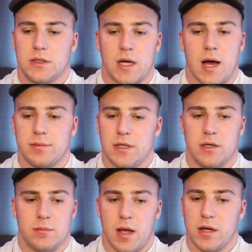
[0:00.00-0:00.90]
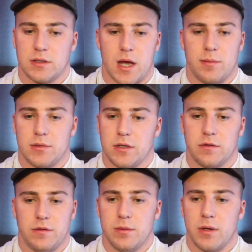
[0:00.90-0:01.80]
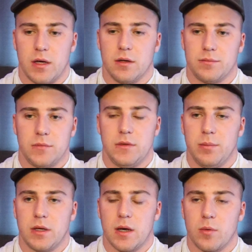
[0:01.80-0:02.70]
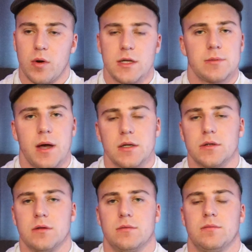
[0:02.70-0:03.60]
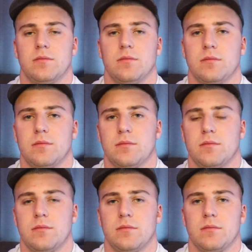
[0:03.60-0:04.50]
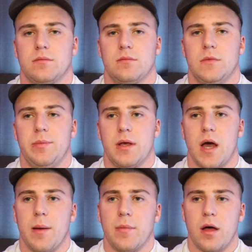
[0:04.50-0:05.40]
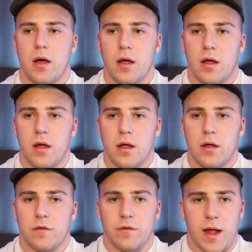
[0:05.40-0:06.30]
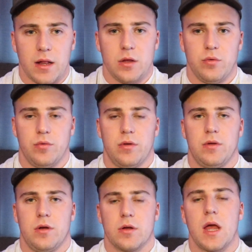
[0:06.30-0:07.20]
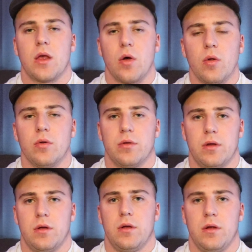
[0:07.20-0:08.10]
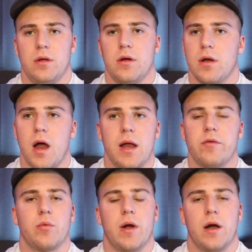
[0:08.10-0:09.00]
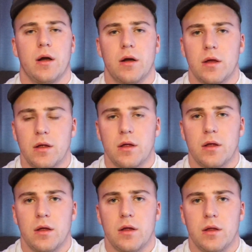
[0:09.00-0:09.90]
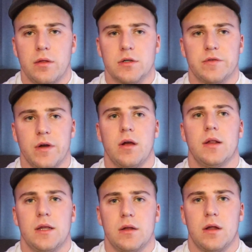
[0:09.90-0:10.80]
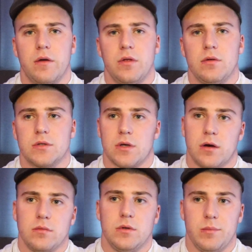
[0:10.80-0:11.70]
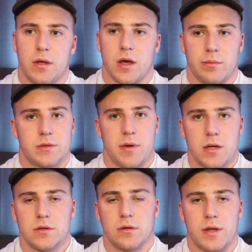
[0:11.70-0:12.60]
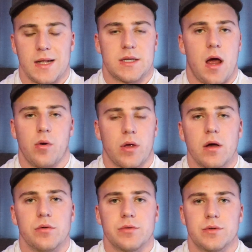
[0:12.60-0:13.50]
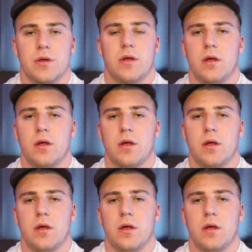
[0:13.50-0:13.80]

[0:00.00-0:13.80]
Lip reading: top tier male, top tier female, you become quite special. You become valued. You're like gold. You're not everywhere. There's very little of you, so you become special. That's how it goes.